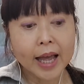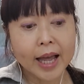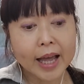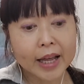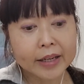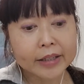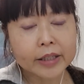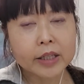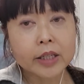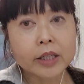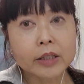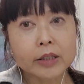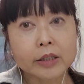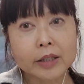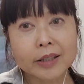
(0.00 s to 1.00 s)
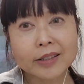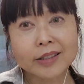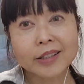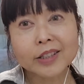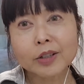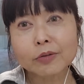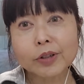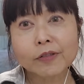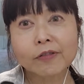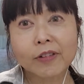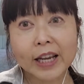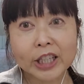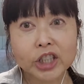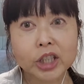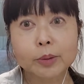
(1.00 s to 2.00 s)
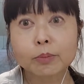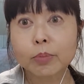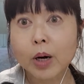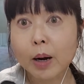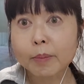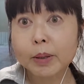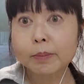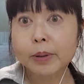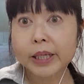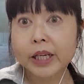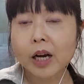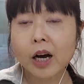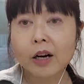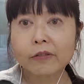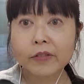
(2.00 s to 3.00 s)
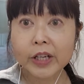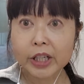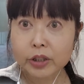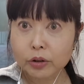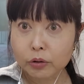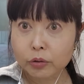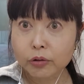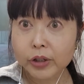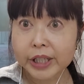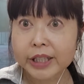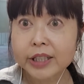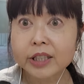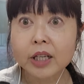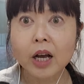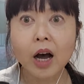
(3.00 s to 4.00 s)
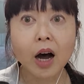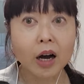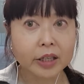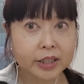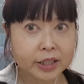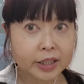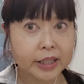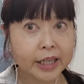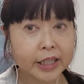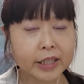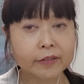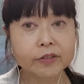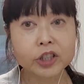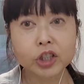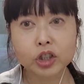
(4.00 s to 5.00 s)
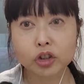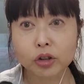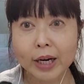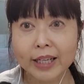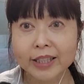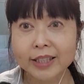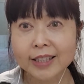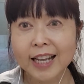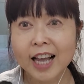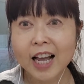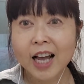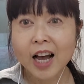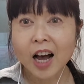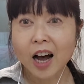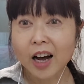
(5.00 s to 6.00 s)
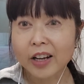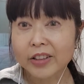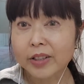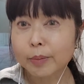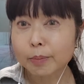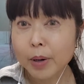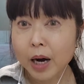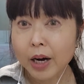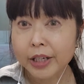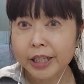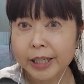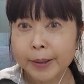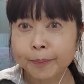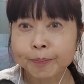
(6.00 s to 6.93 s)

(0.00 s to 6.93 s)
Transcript: And this is a reflection probably of increased oxidative stress on the body.